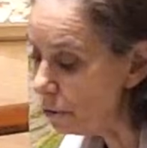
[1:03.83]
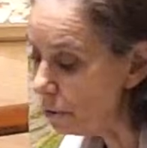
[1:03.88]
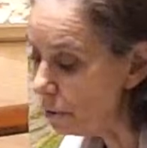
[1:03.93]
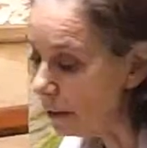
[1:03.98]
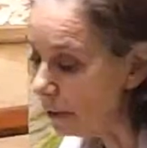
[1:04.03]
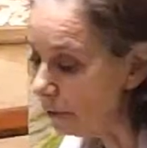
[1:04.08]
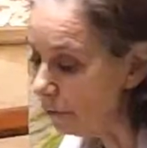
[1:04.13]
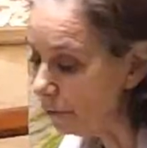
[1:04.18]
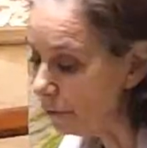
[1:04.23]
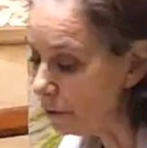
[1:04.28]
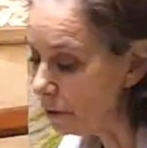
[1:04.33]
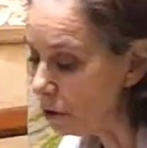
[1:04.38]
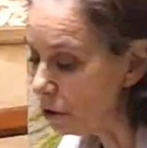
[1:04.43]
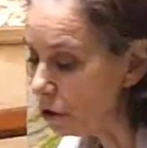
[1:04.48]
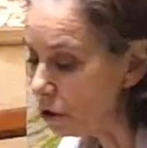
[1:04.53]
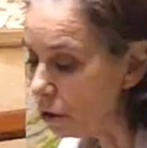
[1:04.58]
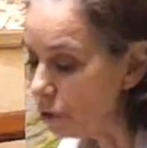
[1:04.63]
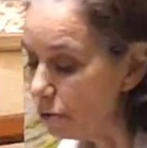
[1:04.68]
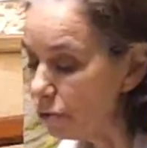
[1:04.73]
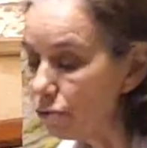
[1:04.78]
infant
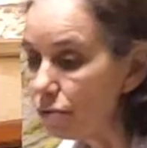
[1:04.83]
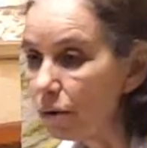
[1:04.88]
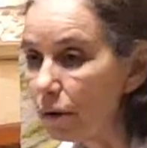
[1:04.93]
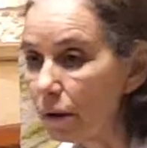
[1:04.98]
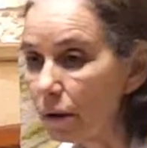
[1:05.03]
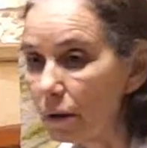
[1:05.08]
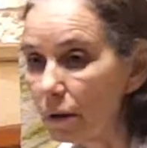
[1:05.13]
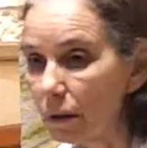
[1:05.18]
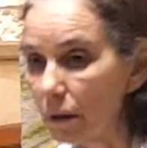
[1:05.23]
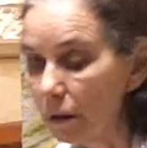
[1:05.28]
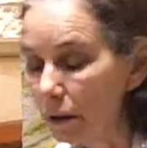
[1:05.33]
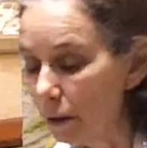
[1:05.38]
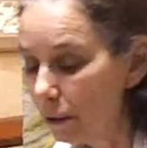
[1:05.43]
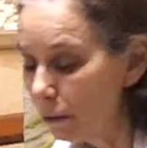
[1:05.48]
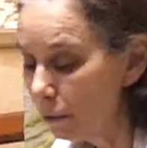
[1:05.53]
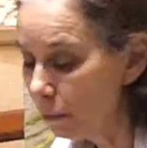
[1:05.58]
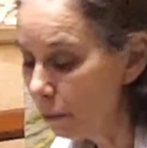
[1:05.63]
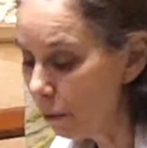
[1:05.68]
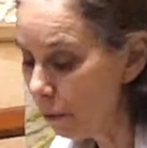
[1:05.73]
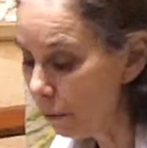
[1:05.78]
children
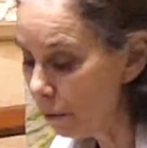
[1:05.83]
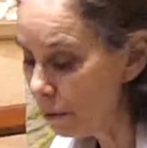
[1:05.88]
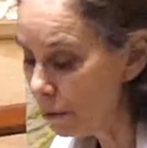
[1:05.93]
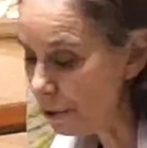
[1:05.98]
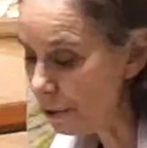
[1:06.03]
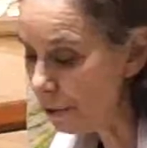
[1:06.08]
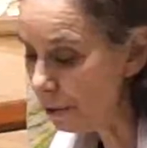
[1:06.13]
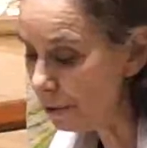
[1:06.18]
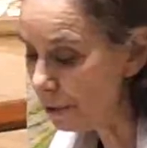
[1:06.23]
were also